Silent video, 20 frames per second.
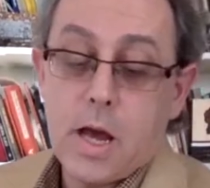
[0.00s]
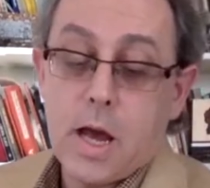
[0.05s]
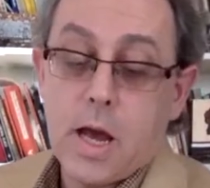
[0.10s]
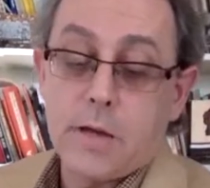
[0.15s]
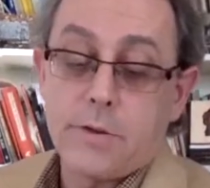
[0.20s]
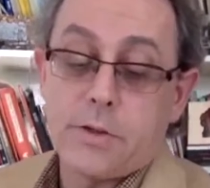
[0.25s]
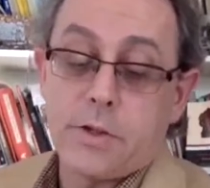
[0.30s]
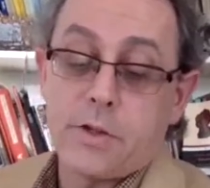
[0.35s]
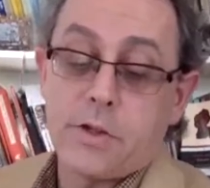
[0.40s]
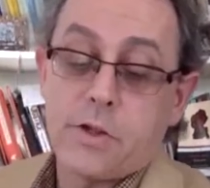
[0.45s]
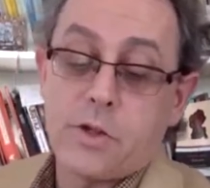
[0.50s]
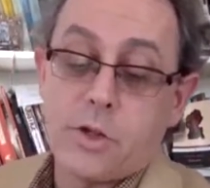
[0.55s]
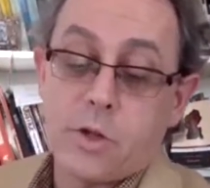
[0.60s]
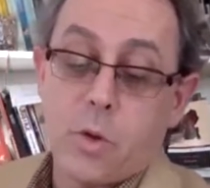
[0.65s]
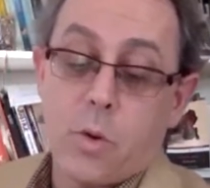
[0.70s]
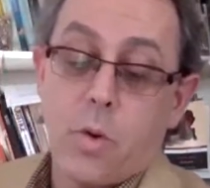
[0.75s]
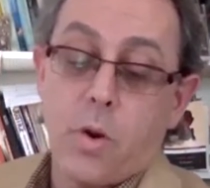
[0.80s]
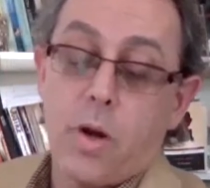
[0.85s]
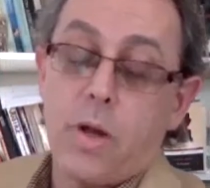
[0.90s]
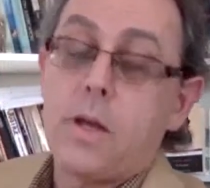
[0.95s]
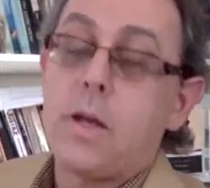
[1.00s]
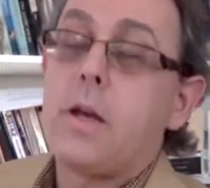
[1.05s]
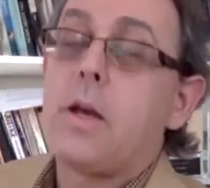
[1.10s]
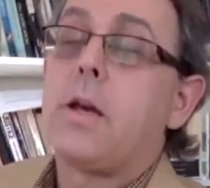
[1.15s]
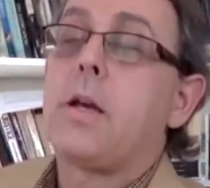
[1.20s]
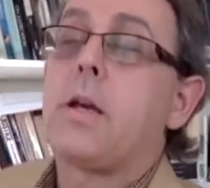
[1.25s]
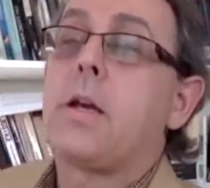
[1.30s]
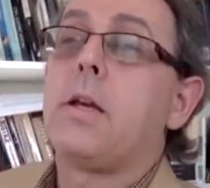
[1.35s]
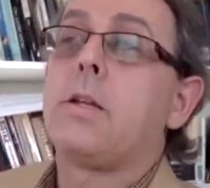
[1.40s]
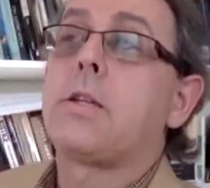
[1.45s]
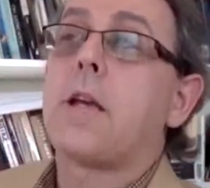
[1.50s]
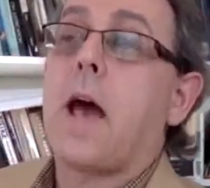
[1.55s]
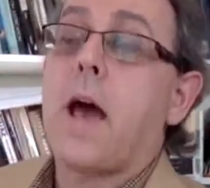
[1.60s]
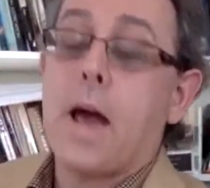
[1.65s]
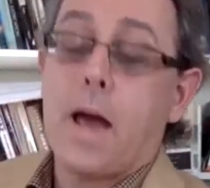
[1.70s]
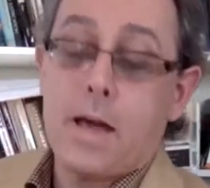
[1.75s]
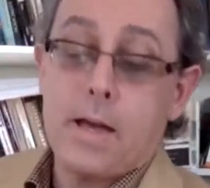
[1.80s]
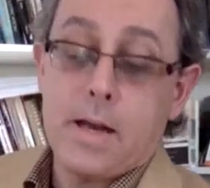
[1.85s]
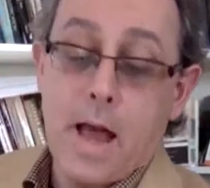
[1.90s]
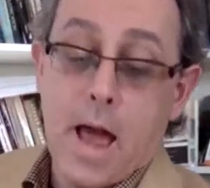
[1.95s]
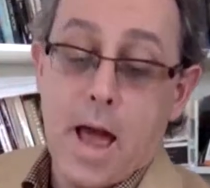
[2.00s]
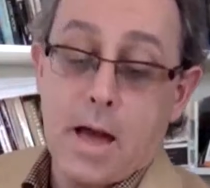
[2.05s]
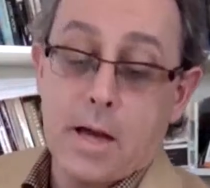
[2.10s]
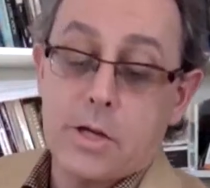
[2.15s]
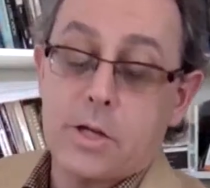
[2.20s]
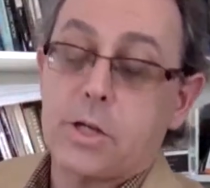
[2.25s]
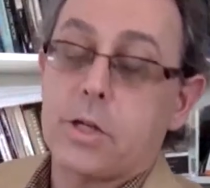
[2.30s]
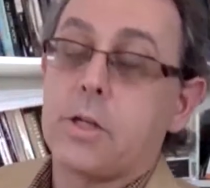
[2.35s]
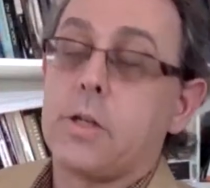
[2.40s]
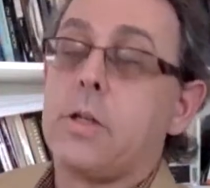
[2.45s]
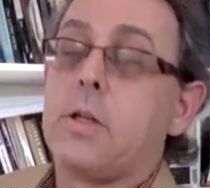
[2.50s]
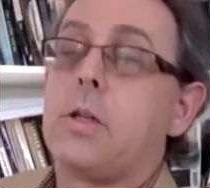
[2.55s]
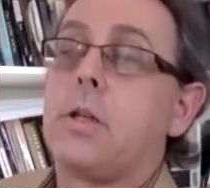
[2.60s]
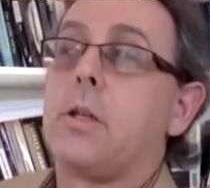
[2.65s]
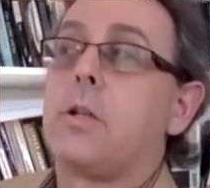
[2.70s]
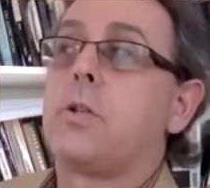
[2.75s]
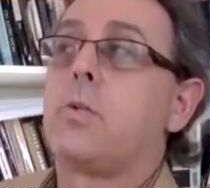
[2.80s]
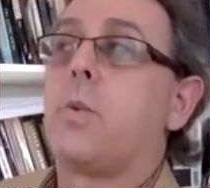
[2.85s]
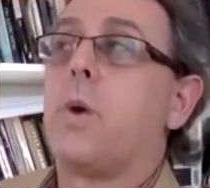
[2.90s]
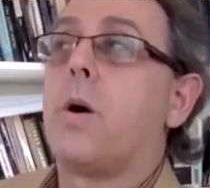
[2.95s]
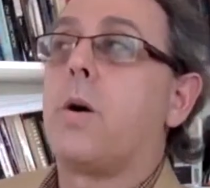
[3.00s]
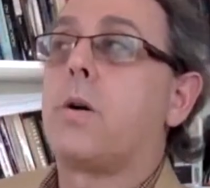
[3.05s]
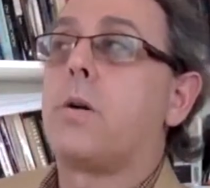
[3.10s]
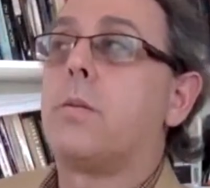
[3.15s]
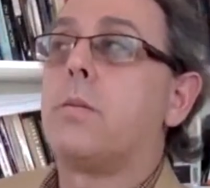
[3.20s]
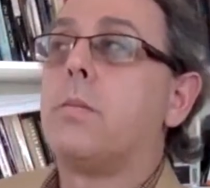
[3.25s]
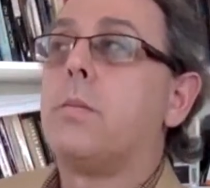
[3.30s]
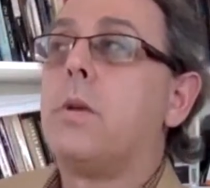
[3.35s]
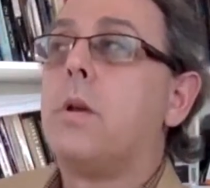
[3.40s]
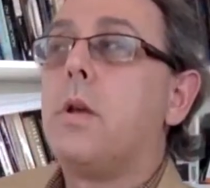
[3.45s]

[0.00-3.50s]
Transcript: as its joy is in action is welcome."